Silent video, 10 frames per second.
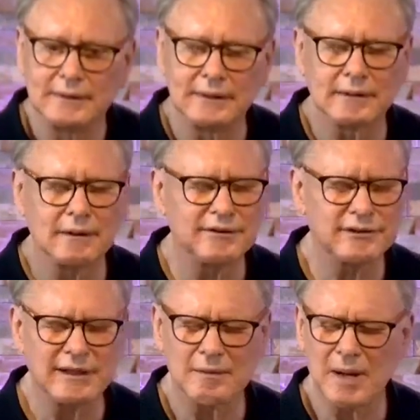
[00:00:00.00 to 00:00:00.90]
Like, oh, I
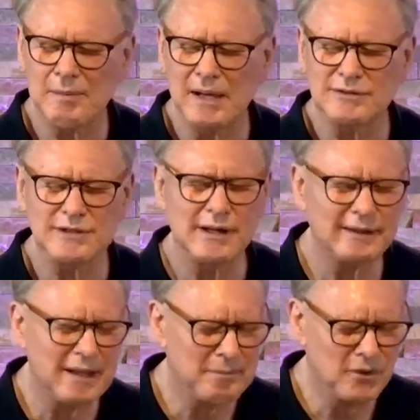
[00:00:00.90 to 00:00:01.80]
just can't get my mind still. I
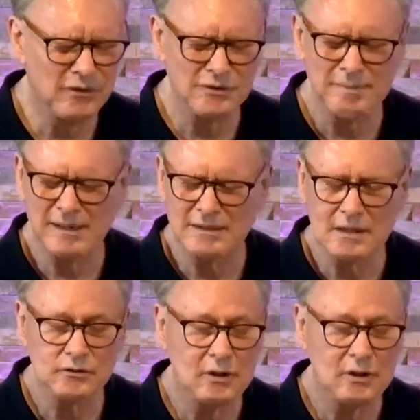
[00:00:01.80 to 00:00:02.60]
can't do this meditation.